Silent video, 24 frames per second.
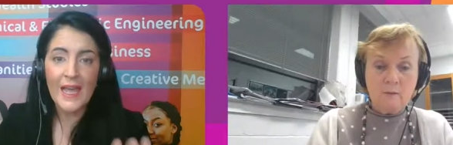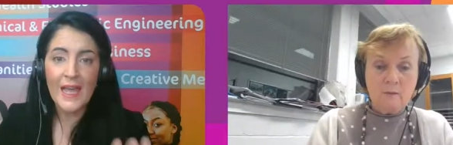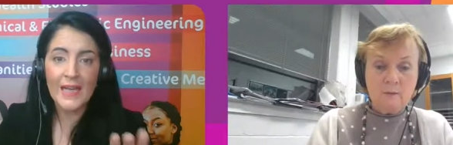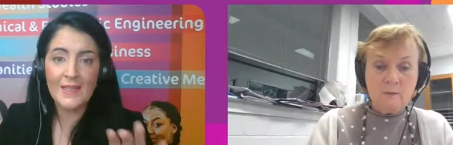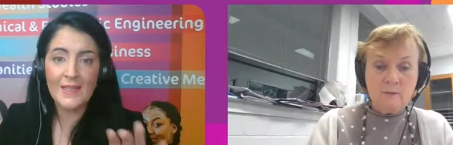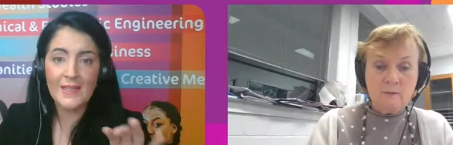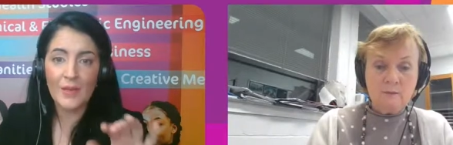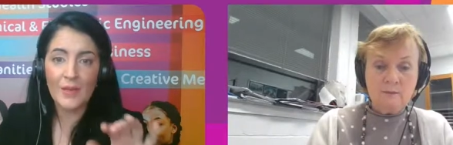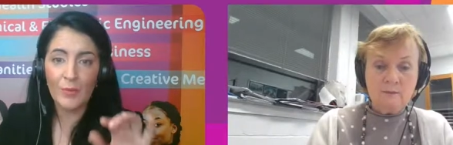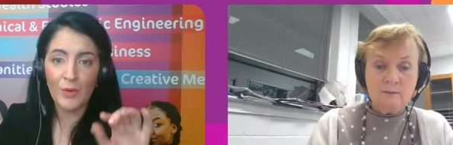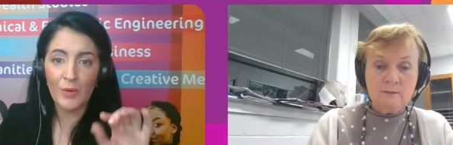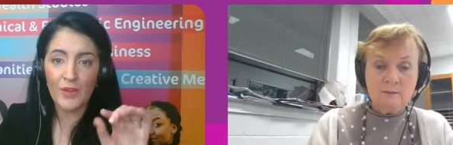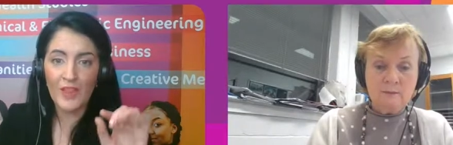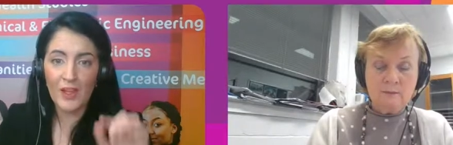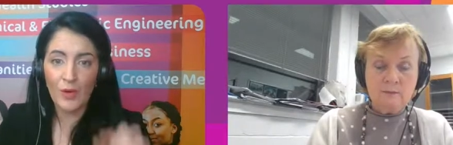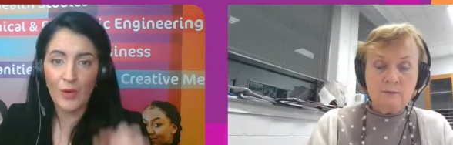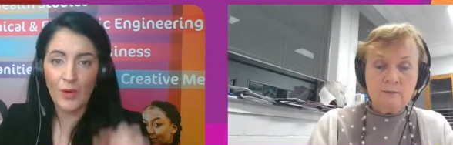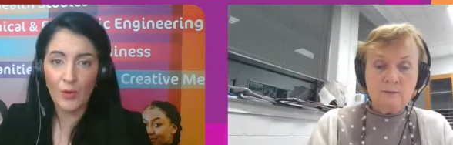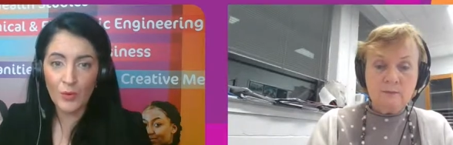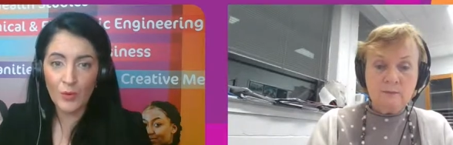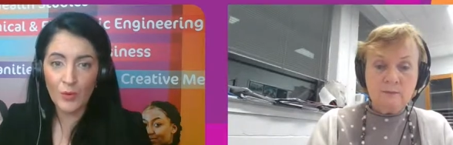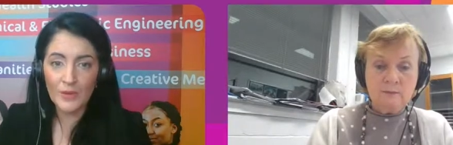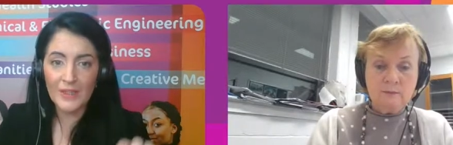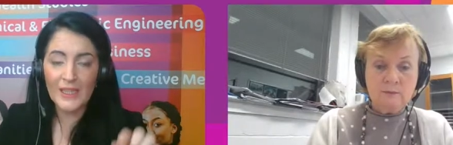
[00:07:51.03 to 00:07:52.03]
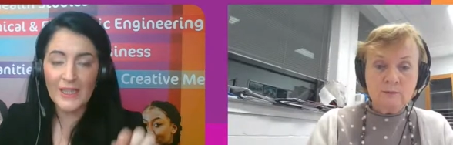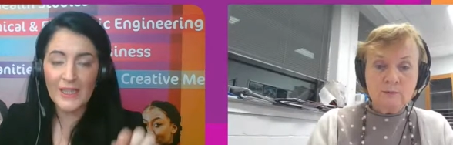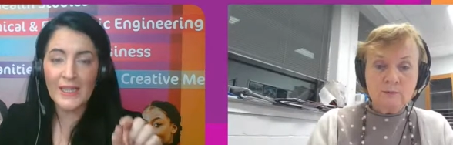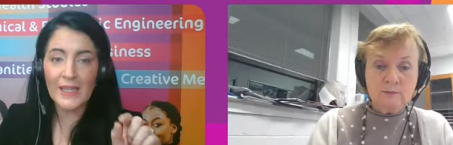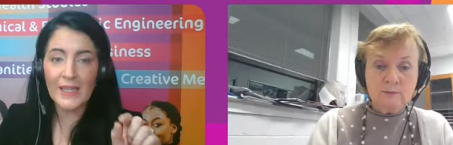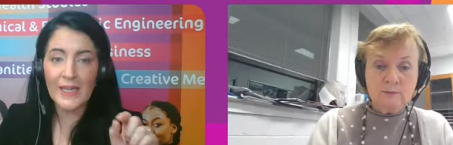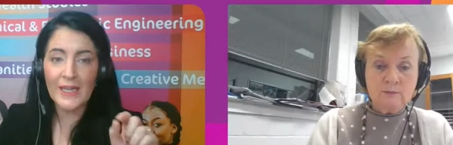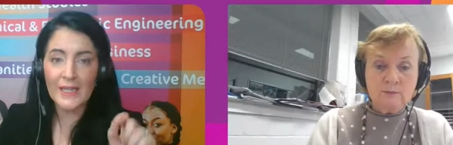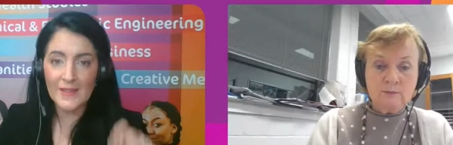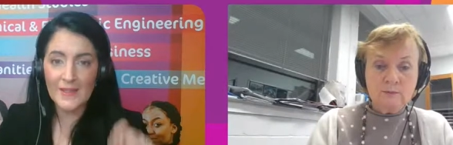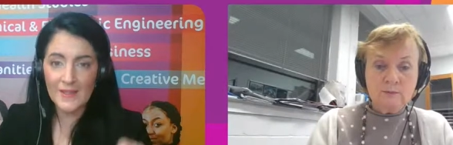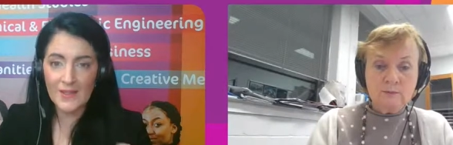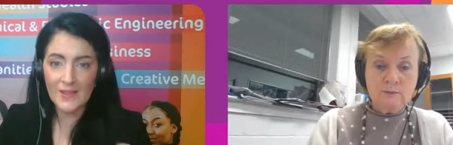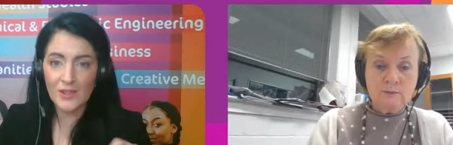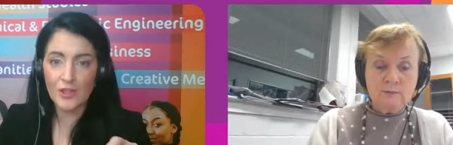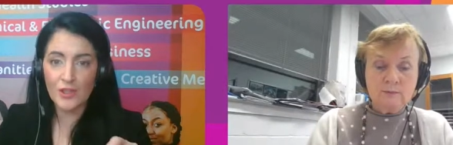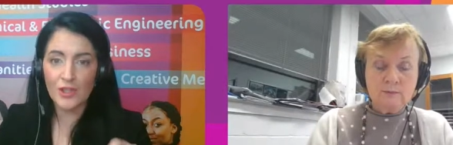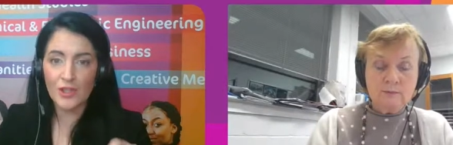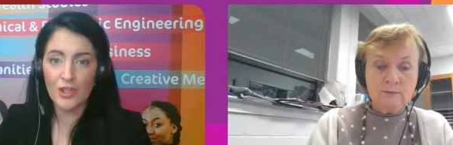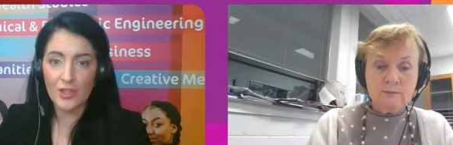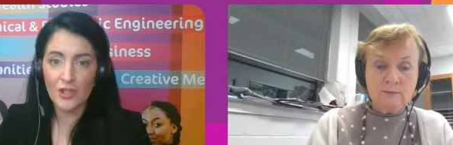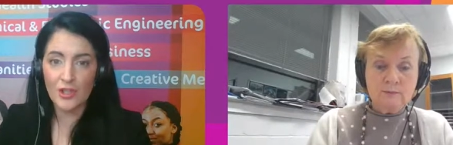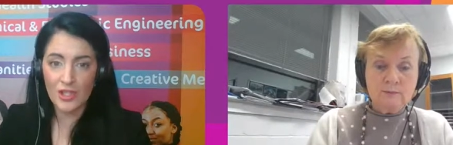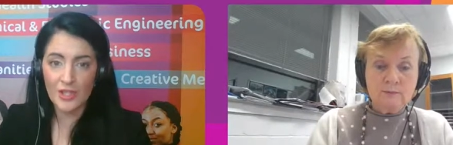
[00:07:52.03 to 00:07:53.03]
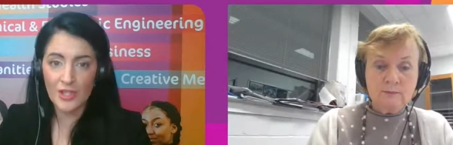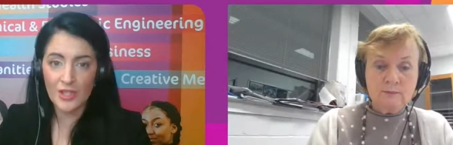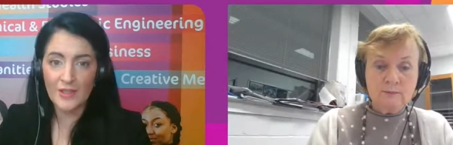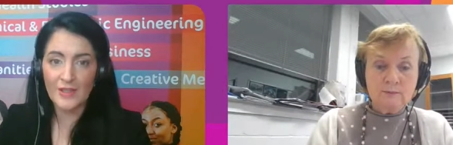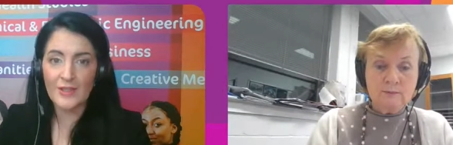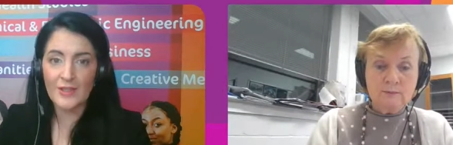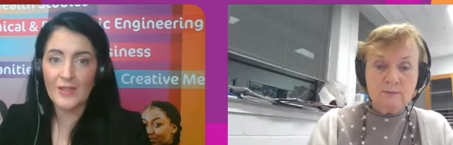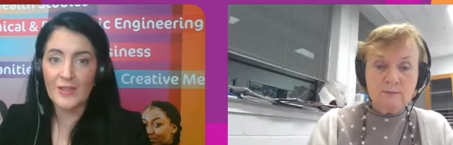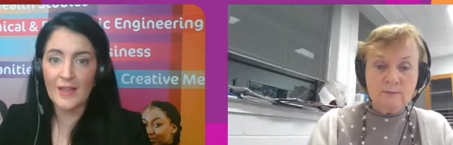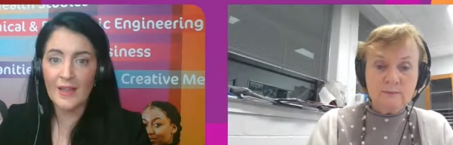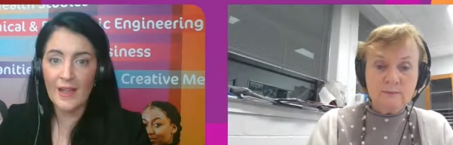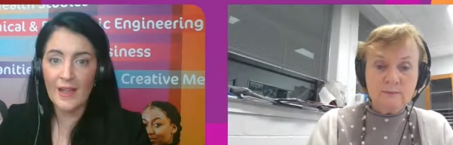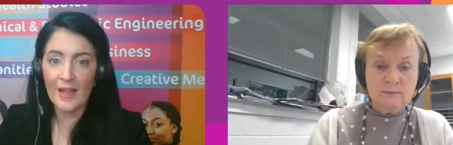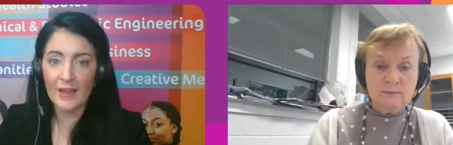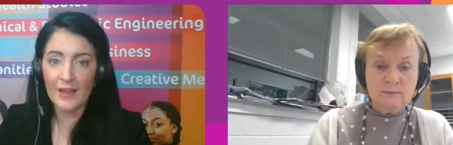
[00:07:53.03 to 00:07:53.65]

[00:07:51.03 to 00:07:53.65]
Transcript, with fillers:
Speaker 1: is that we're the only institution,